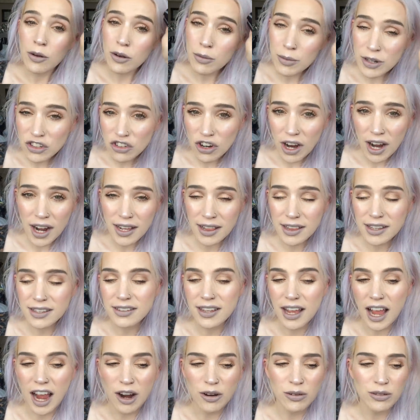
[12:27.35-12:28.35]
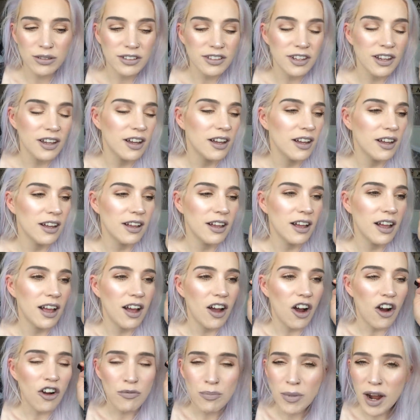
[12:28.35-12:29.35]
I'm going to be trying this out
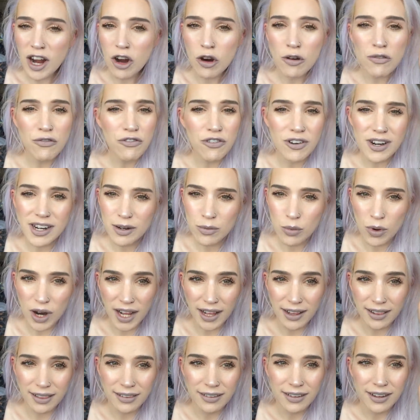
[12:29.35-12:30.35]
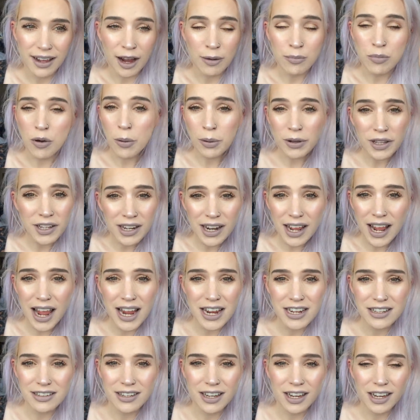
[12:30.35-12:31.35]
of my own free will. I'm probably going to
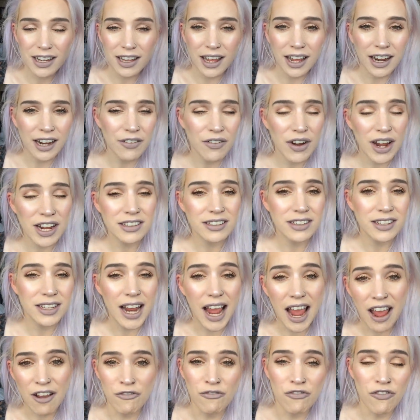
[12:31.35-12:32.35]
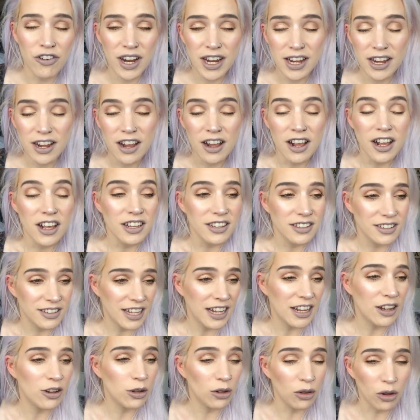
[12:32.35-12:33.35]
hate it. Like, I've hated every
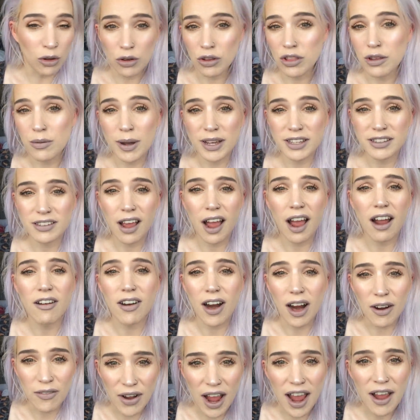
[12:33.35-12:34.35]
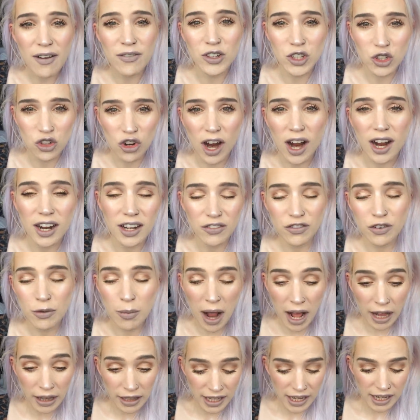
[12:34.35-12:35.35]
single other mascara I've ever tried
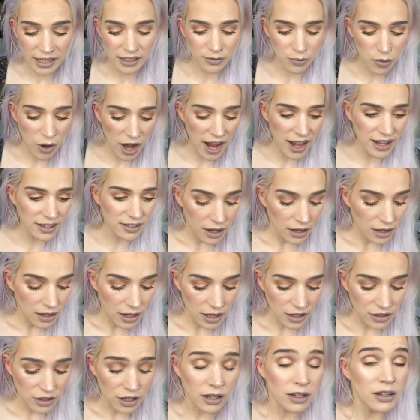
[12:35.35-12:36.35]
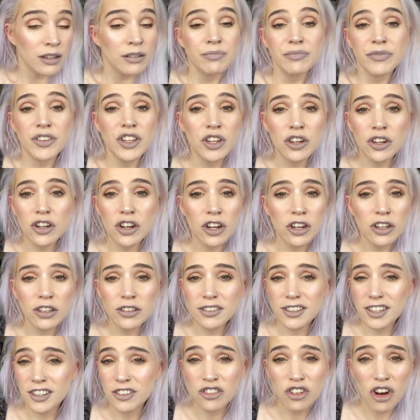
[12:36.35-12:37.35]
from AliExpress. Your
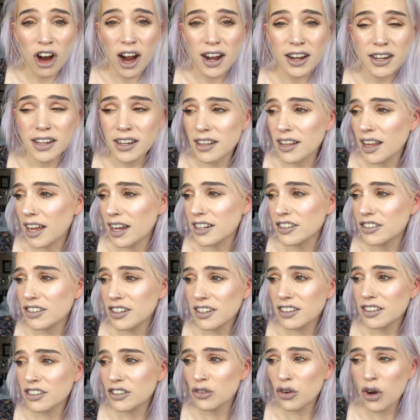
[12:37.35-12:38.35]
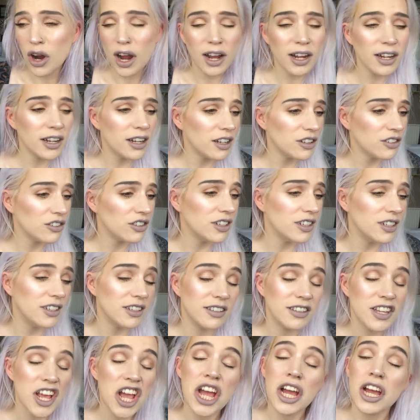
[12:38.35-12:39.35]
girl's a trier. Like, she's a trier.
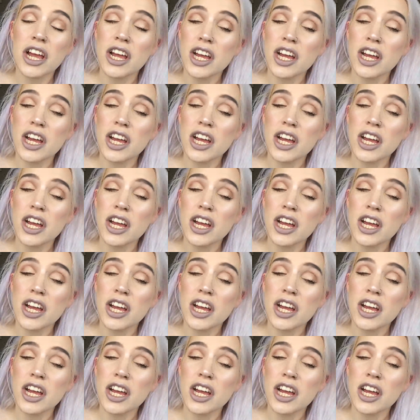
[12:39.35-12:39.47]
She's